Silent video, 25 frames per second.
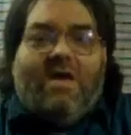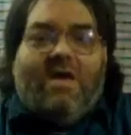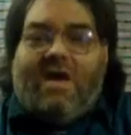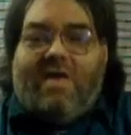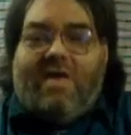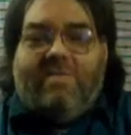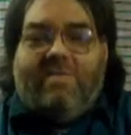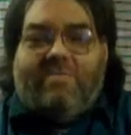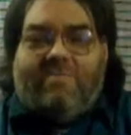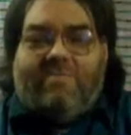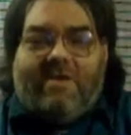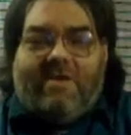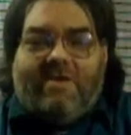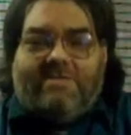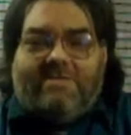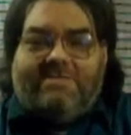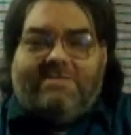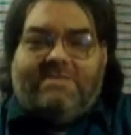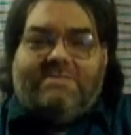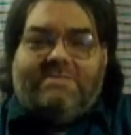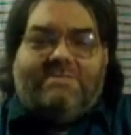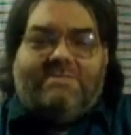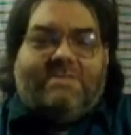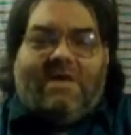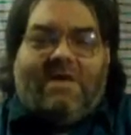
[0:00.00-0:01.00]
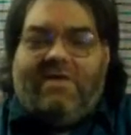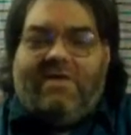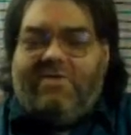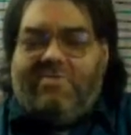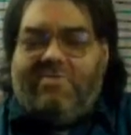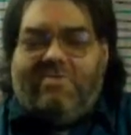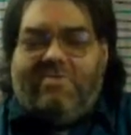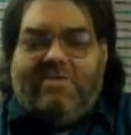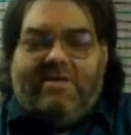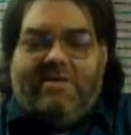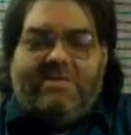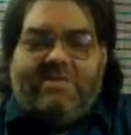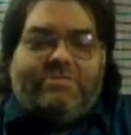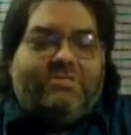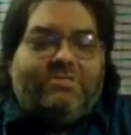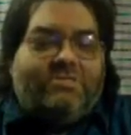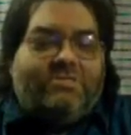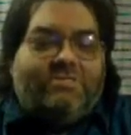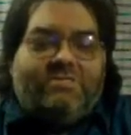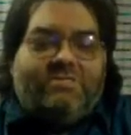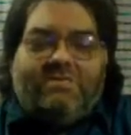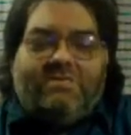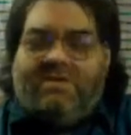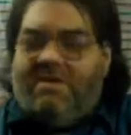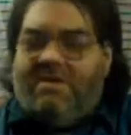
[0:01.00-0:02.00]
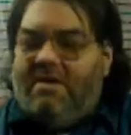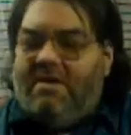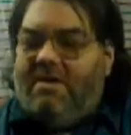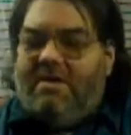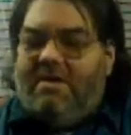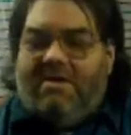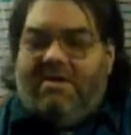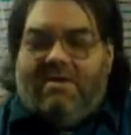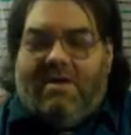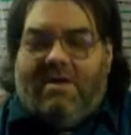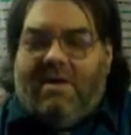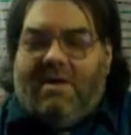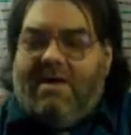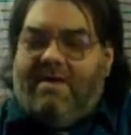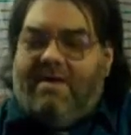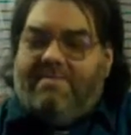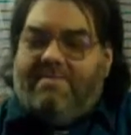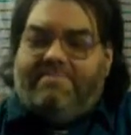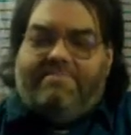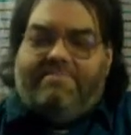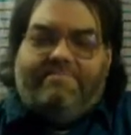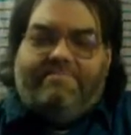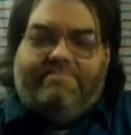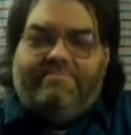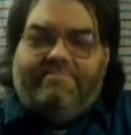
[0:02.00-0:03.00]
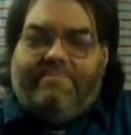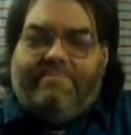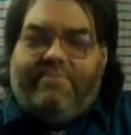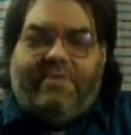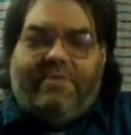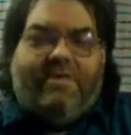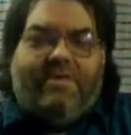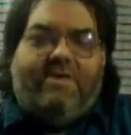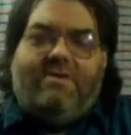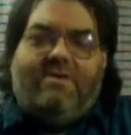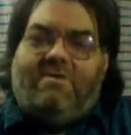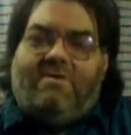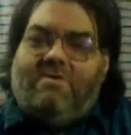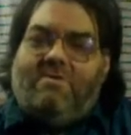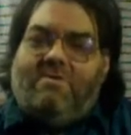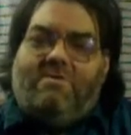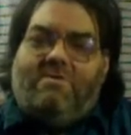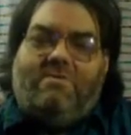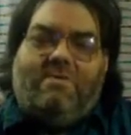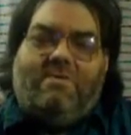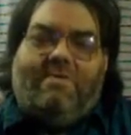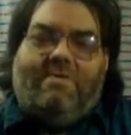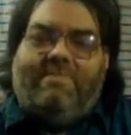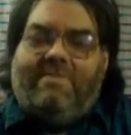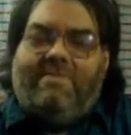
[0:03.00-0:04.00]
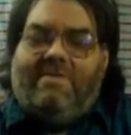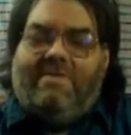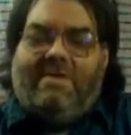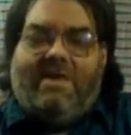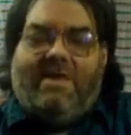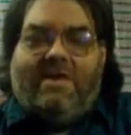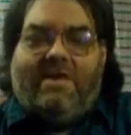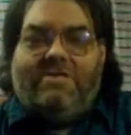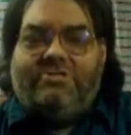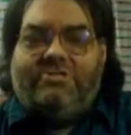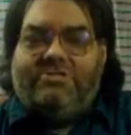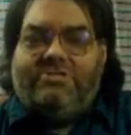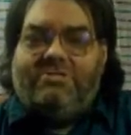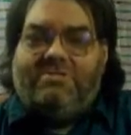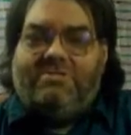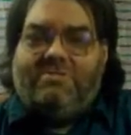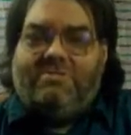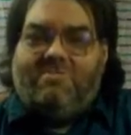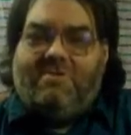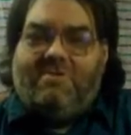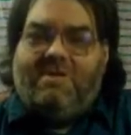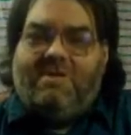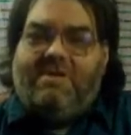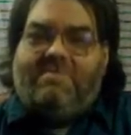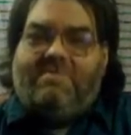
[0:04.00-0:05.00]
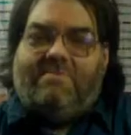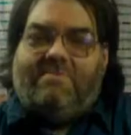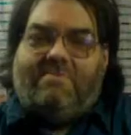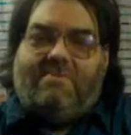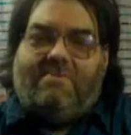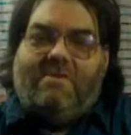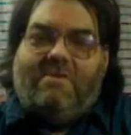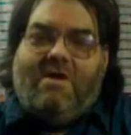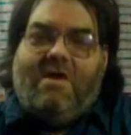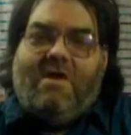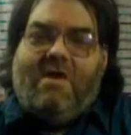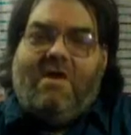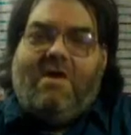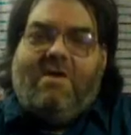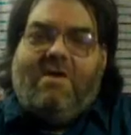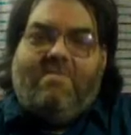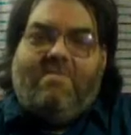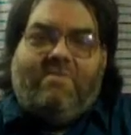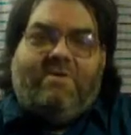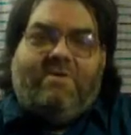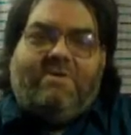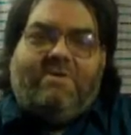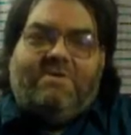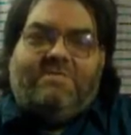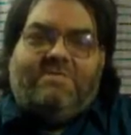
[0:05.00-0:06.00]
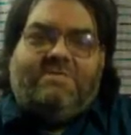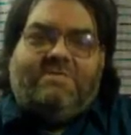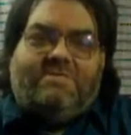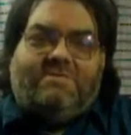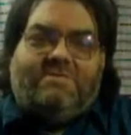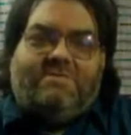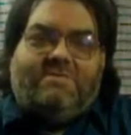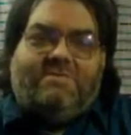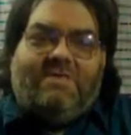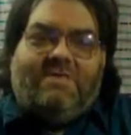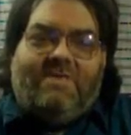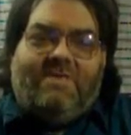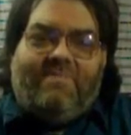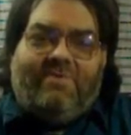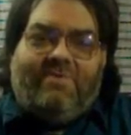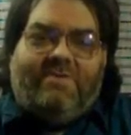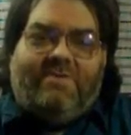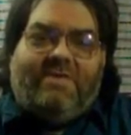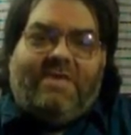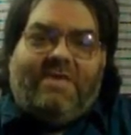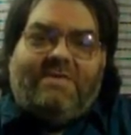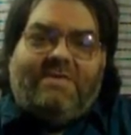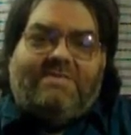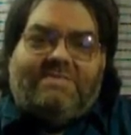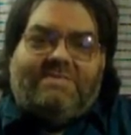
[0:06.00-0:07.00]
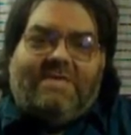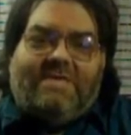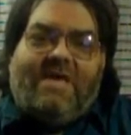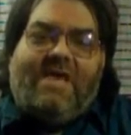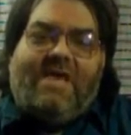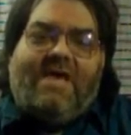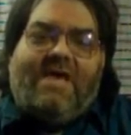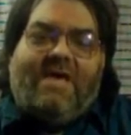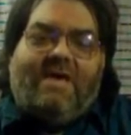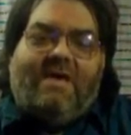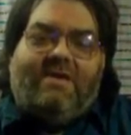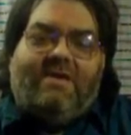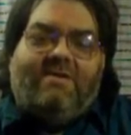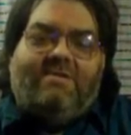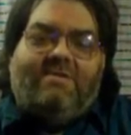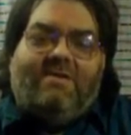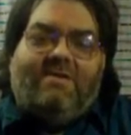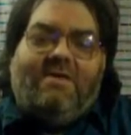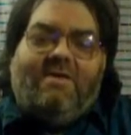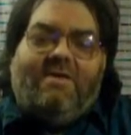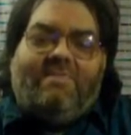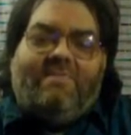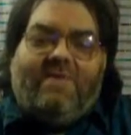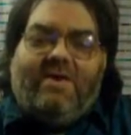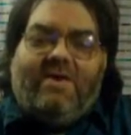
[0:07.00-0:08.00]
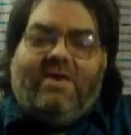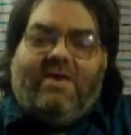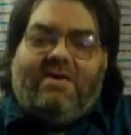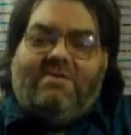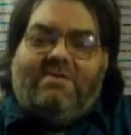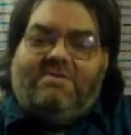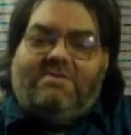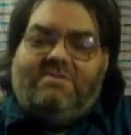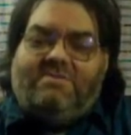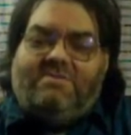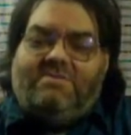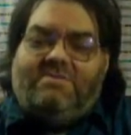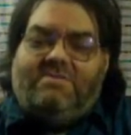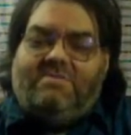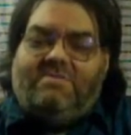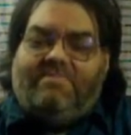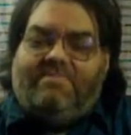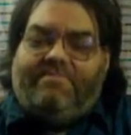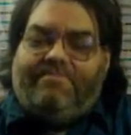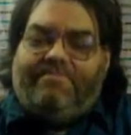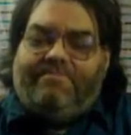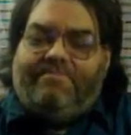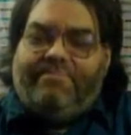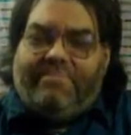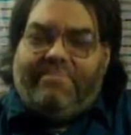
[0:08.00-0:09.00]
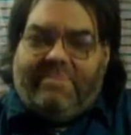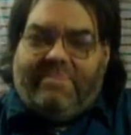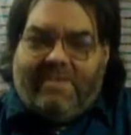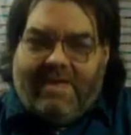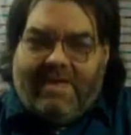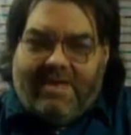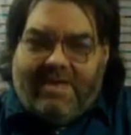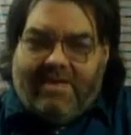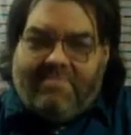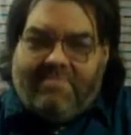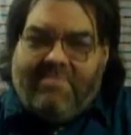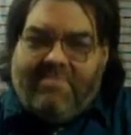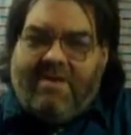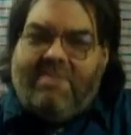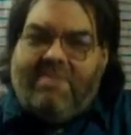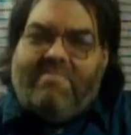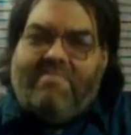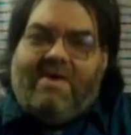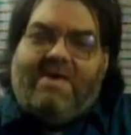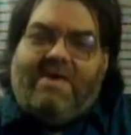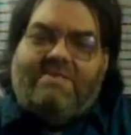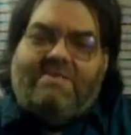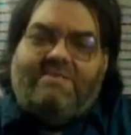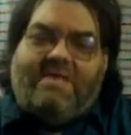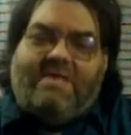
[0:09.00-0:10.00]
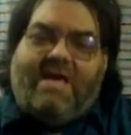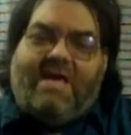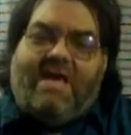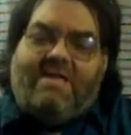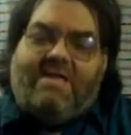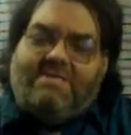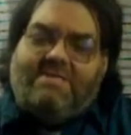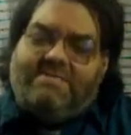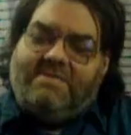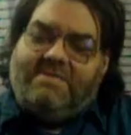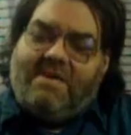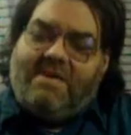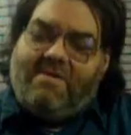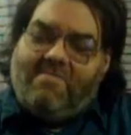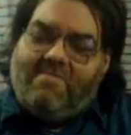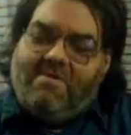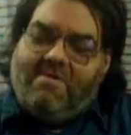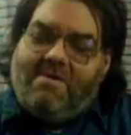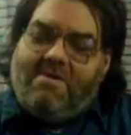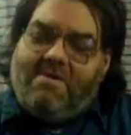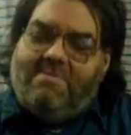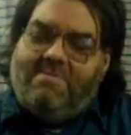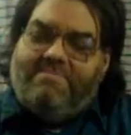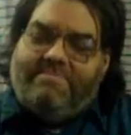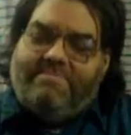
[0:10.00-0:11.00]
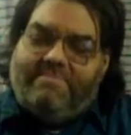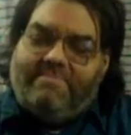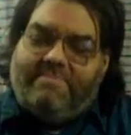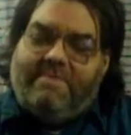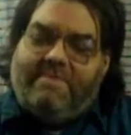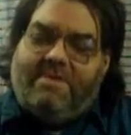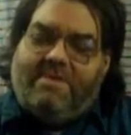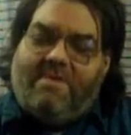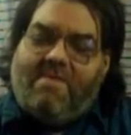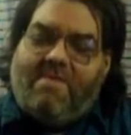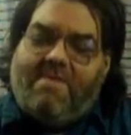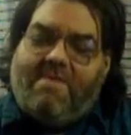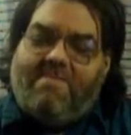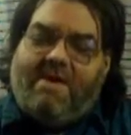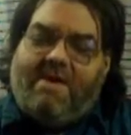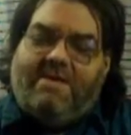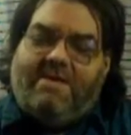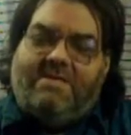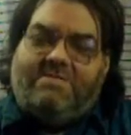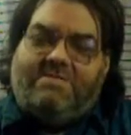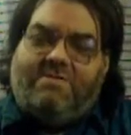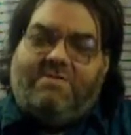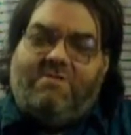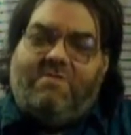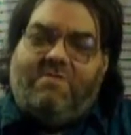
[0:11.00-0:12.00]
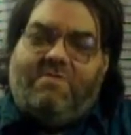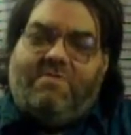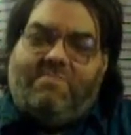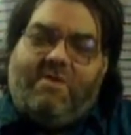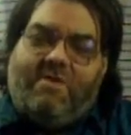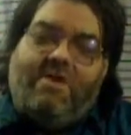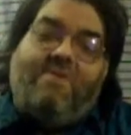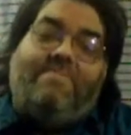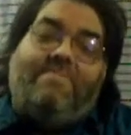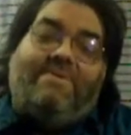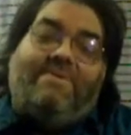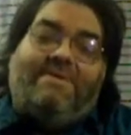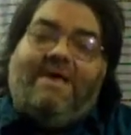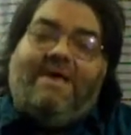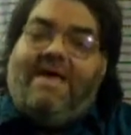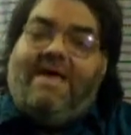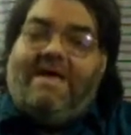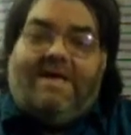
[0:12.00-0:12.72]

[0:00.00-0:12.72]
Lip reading: other races, other religions, political affiliations, whatever. Because they put that aside. They can minimize that and say, well, I might disagree with them here, but